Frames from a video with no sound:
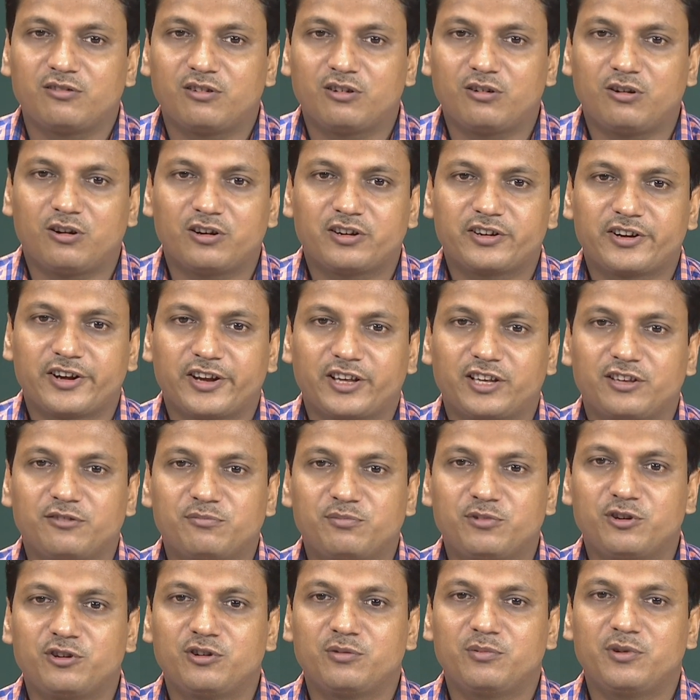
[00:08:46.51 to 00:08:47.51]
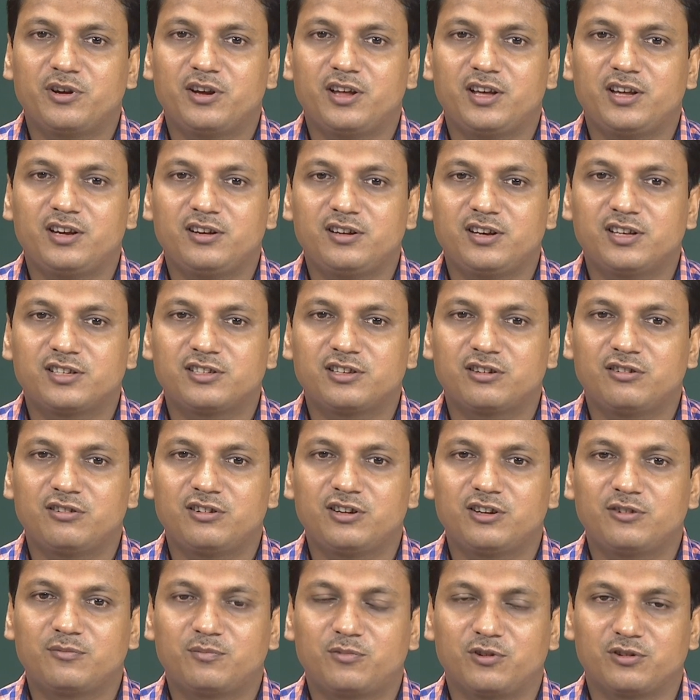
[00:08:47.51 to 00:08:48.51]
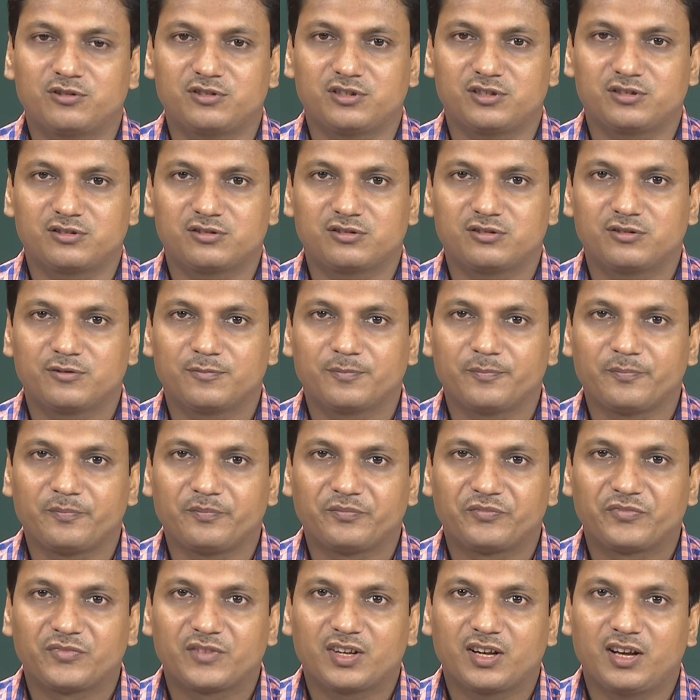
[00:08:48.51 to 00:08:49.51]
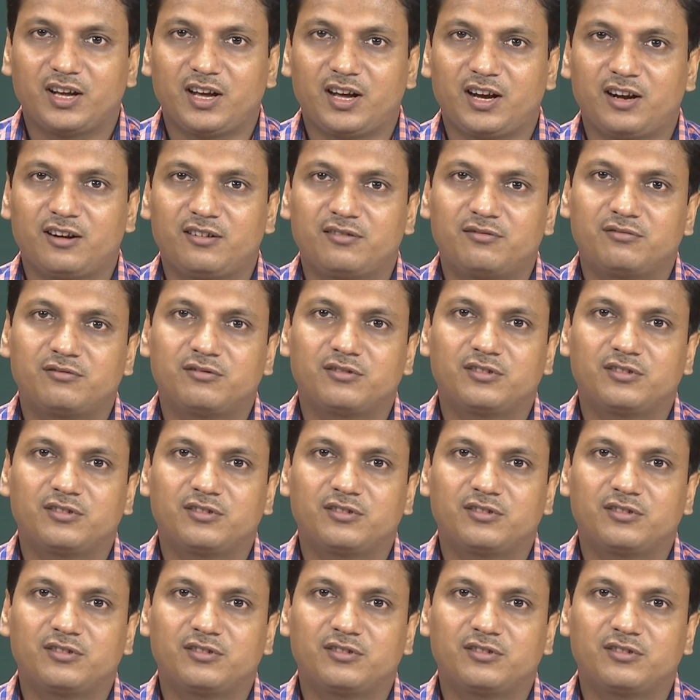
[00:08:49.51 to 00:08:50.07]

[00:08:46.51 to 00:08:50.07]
or hot cracking phenomena in laser welding process, and